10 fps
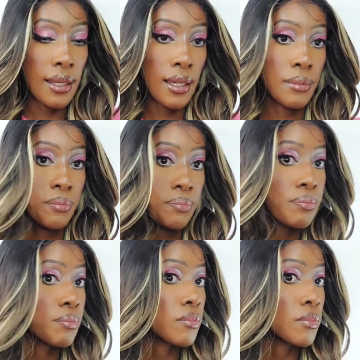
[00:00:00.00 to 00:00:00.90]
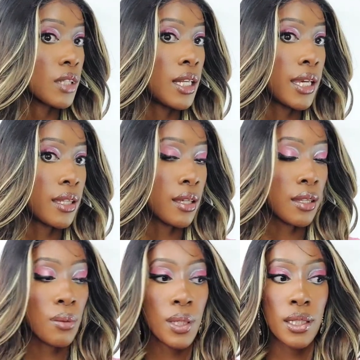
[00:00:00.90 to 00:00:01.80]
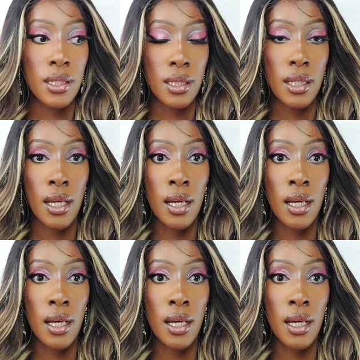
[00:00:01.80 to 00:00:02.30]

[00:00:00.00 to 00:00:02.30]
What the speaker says: Yeah, like the other one,